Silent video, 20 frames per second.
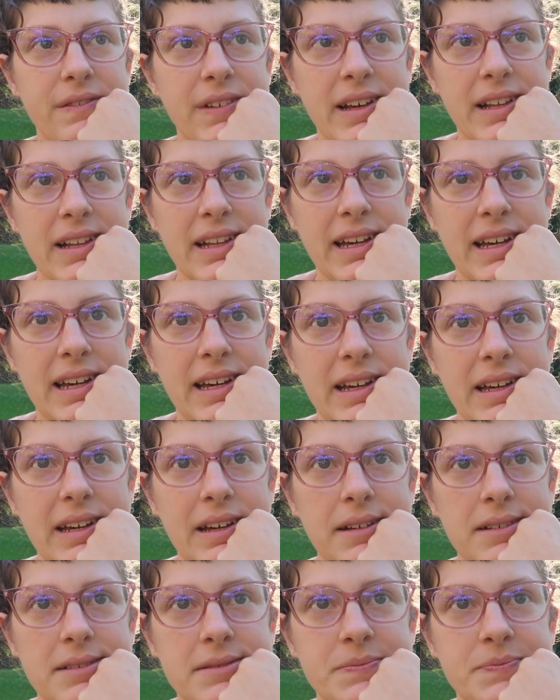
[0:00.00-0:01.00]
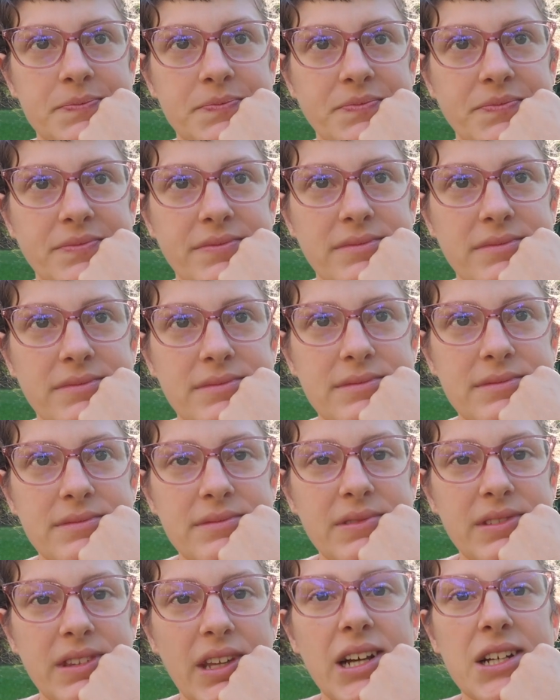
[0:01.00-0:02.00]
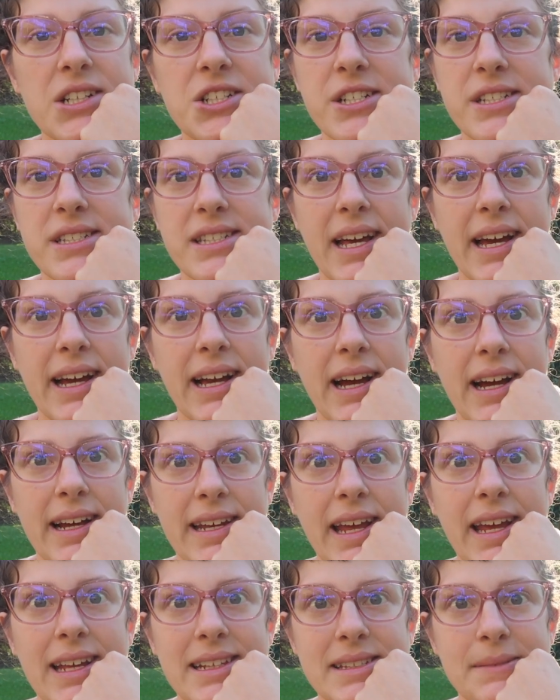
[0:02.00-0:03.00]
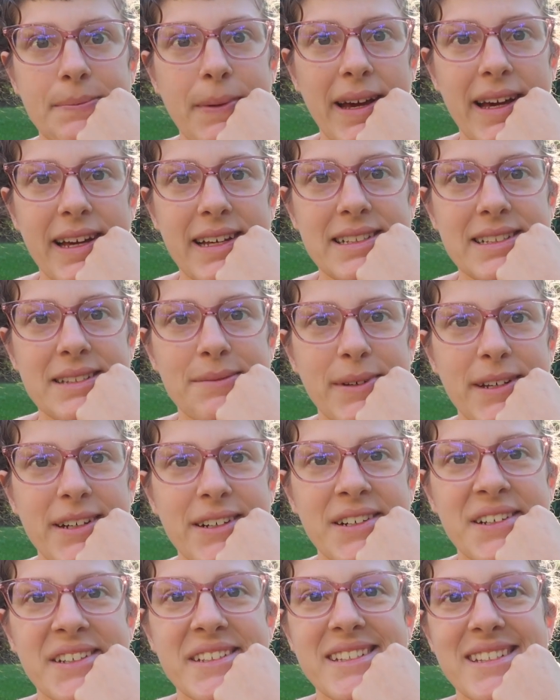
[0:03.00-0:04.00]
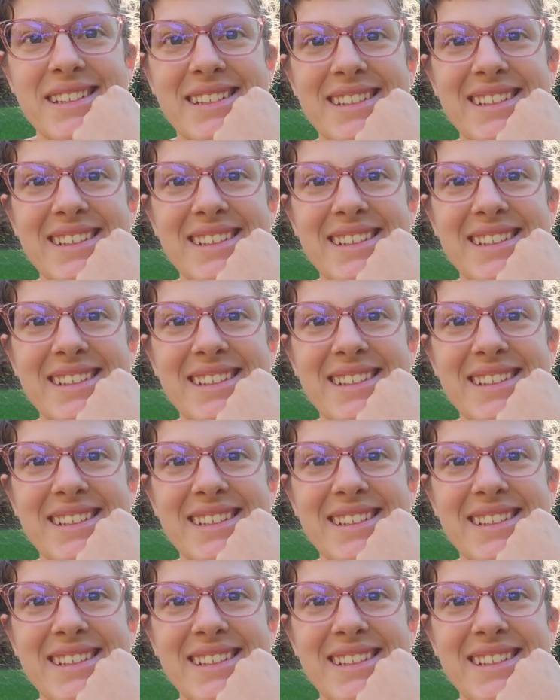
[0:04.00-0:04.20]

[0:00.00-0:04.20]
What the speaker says: feeling just like I need space, because